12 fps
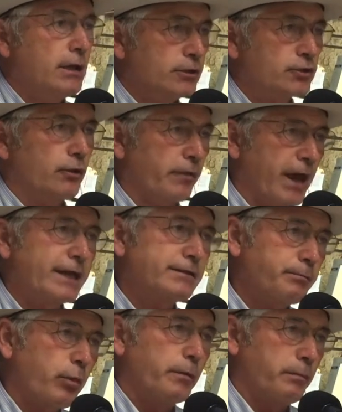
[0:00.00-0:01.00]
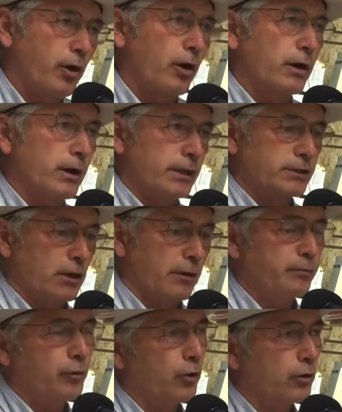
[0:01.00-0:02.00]
So that part is our
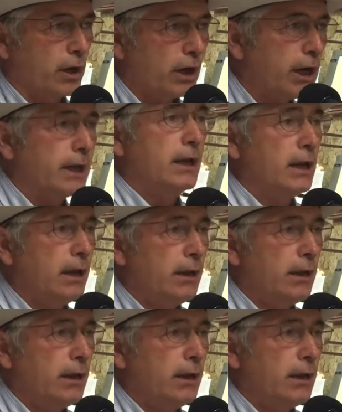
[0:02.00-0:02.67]
pro-gun